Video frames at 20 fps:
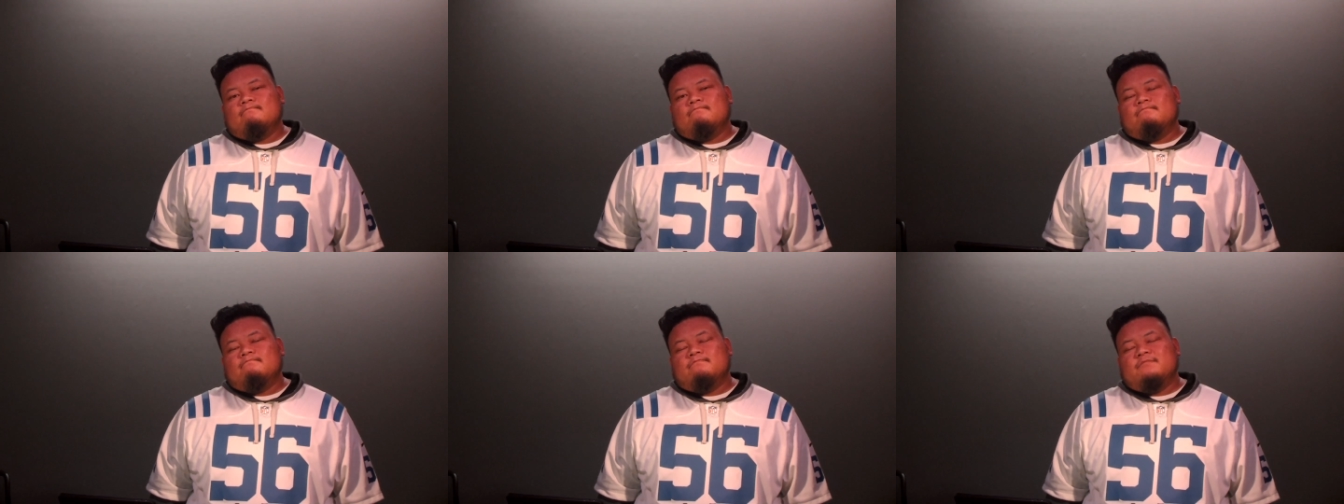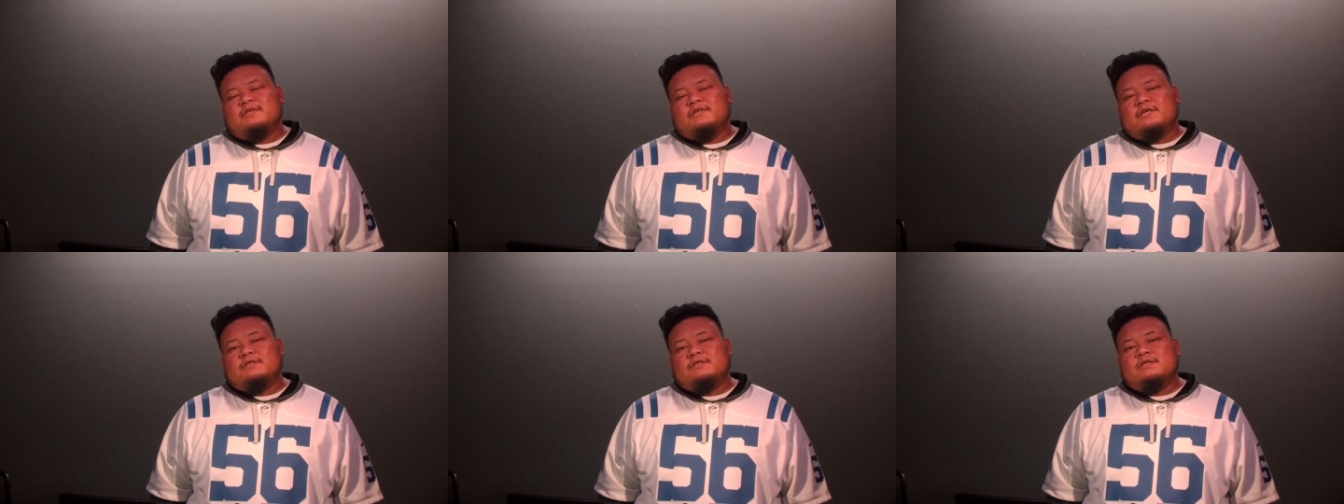
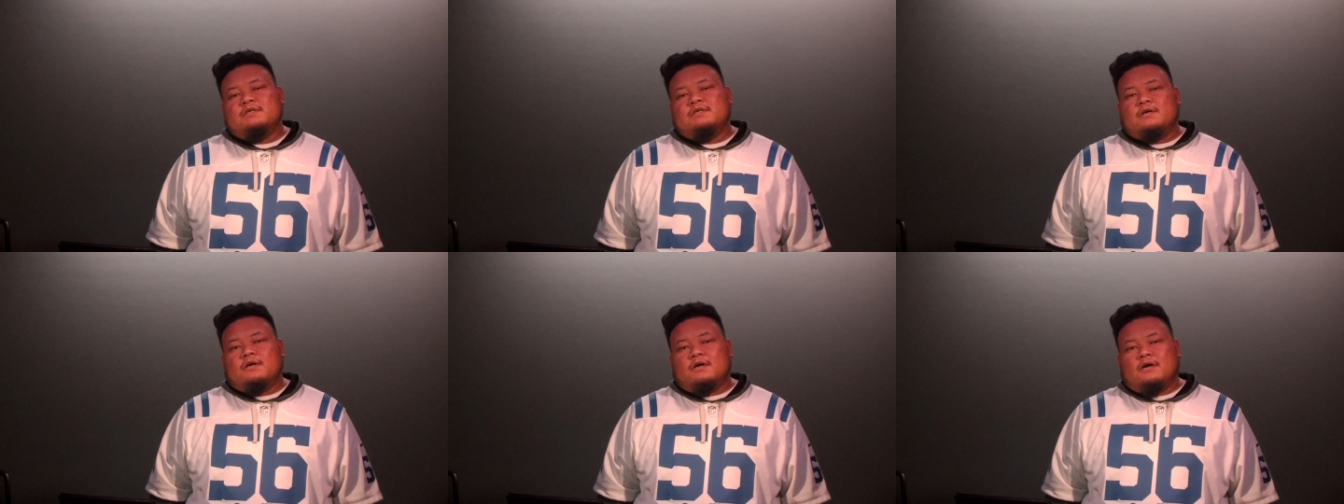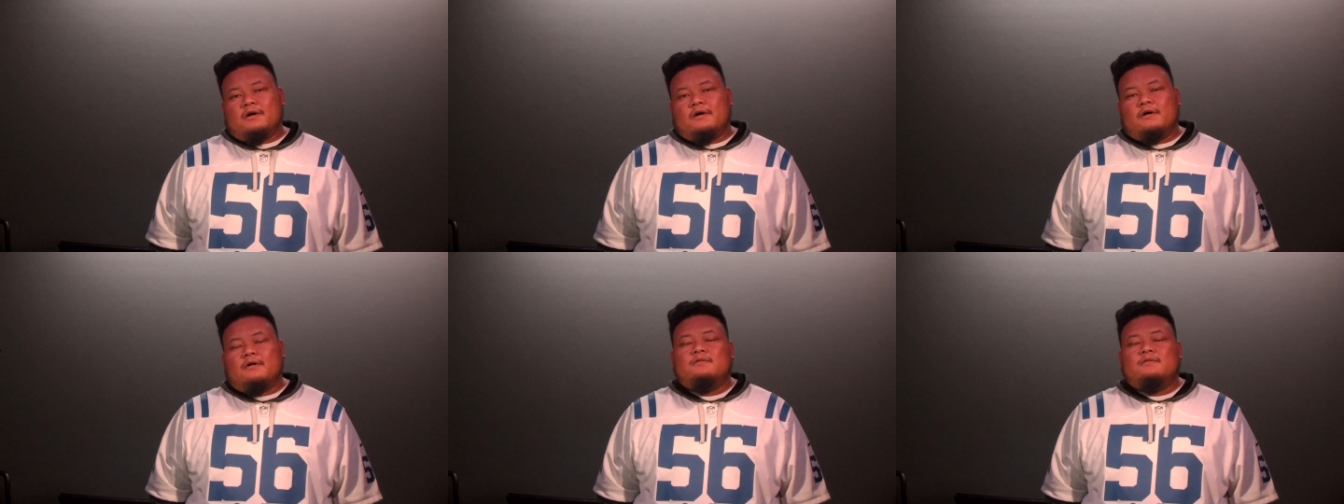Because he
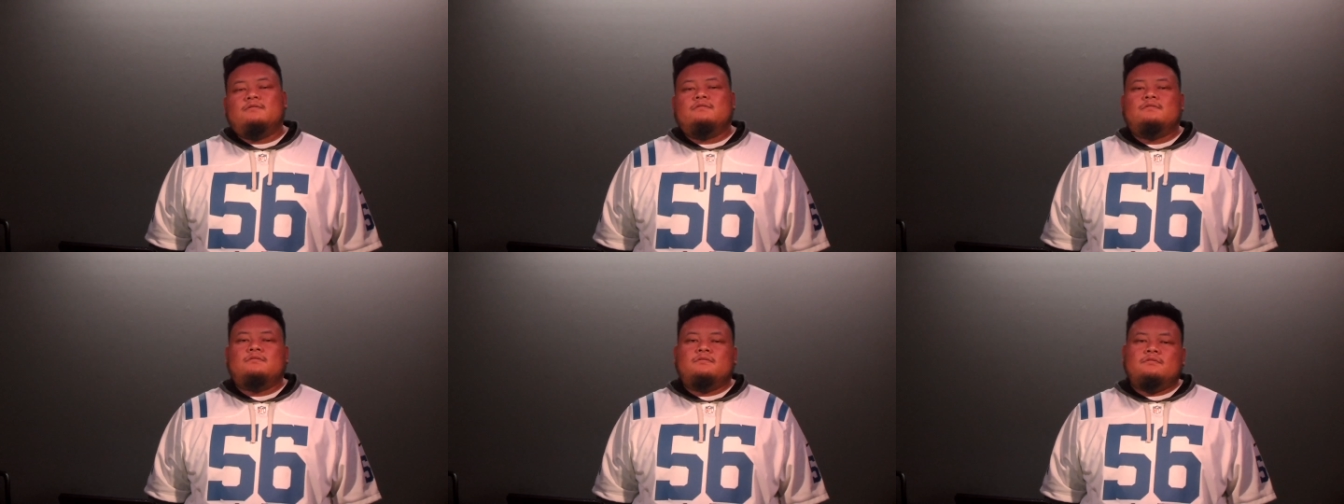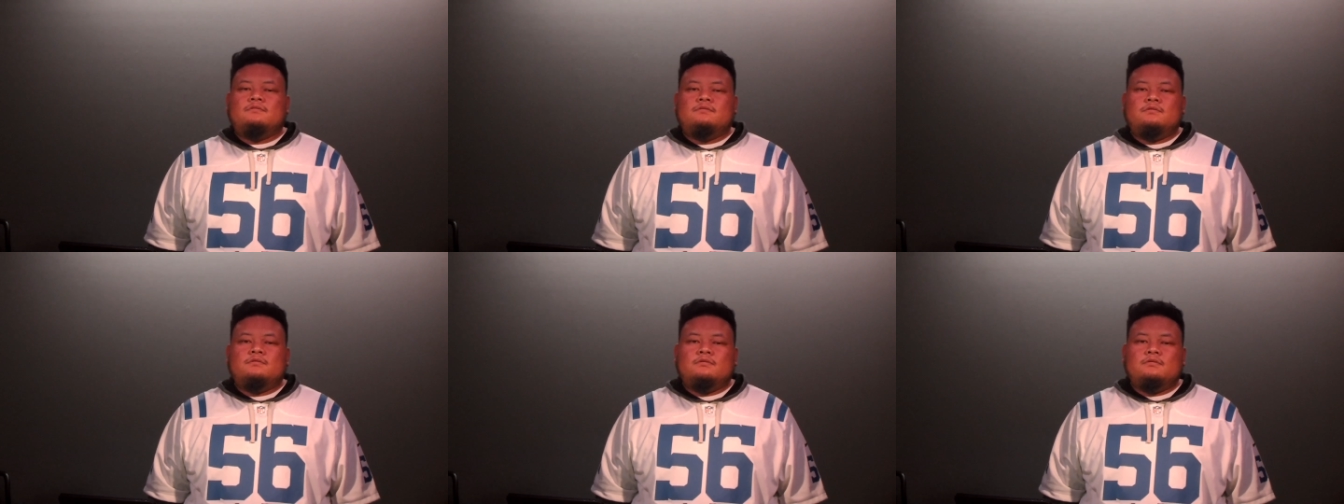called
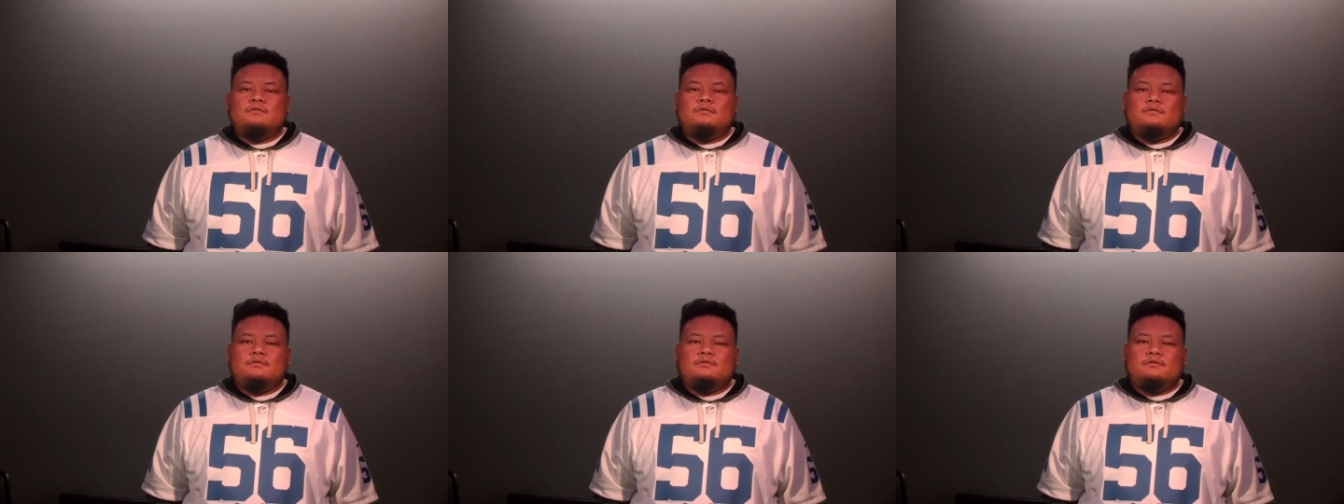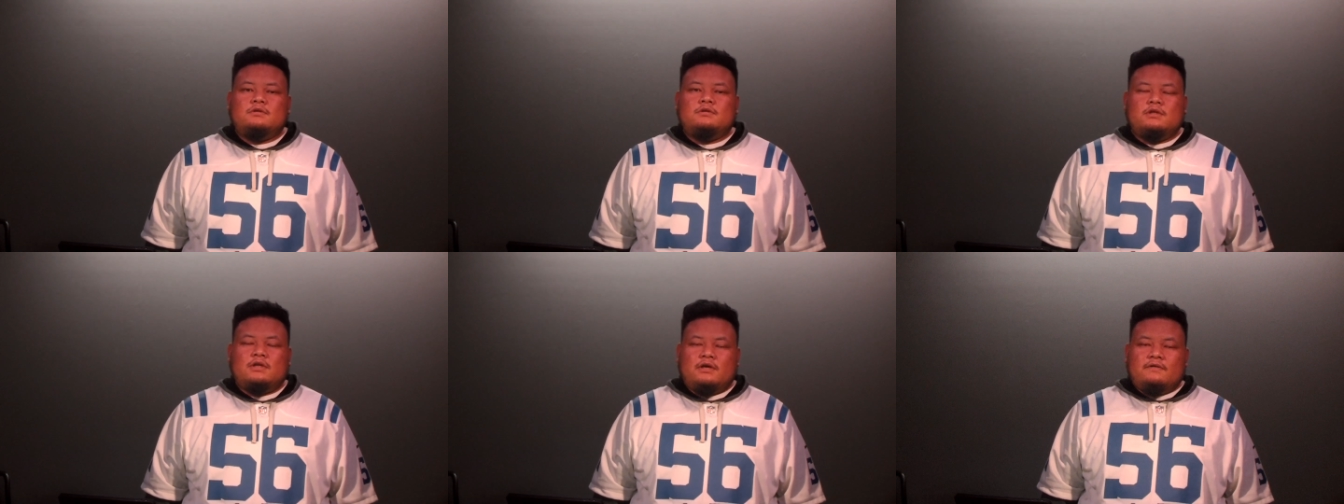
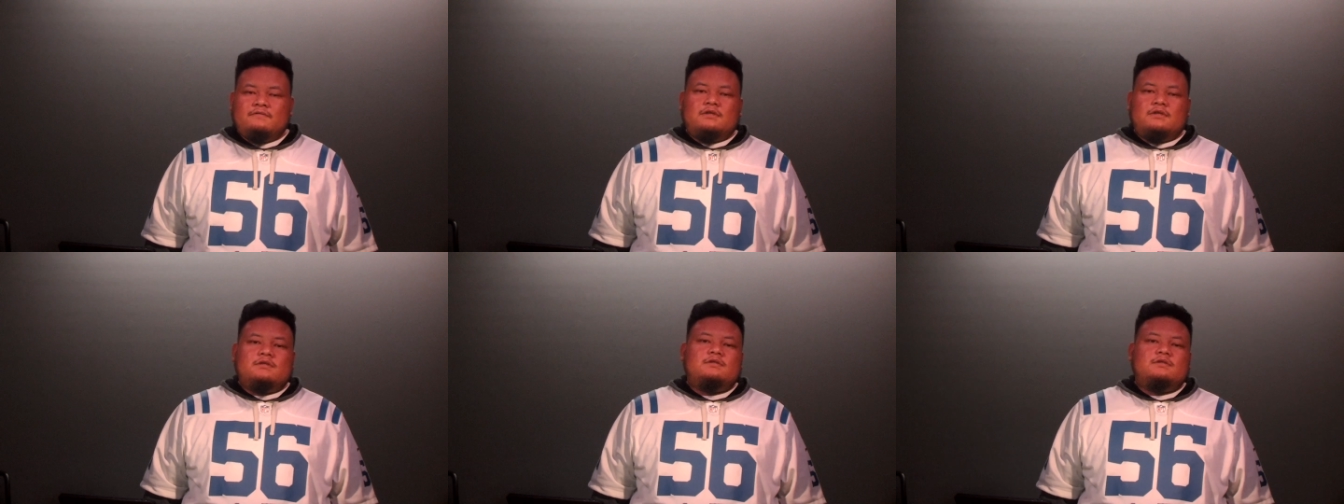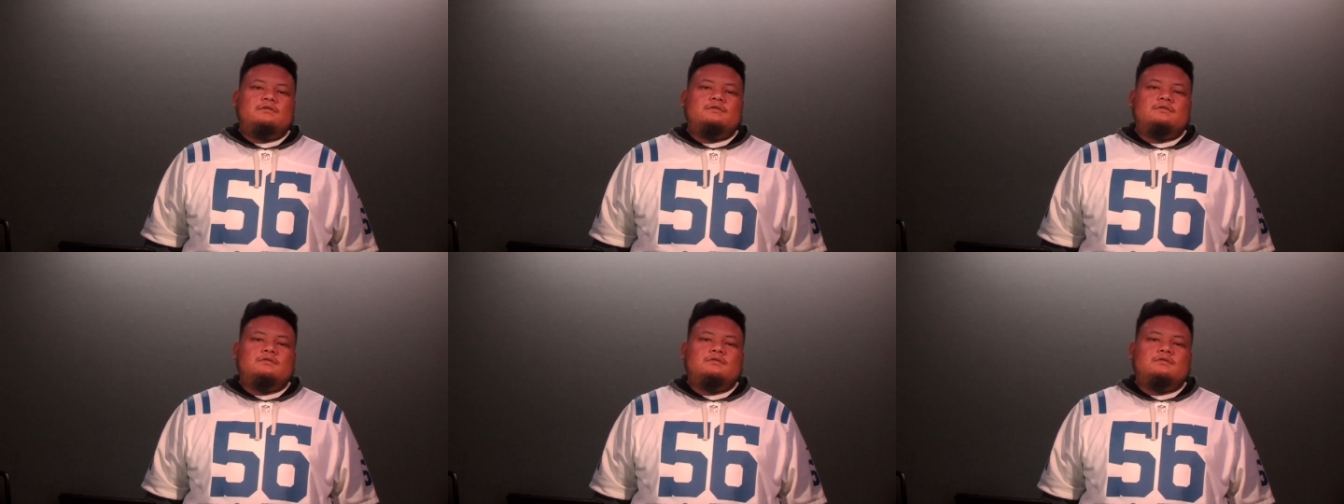to love us.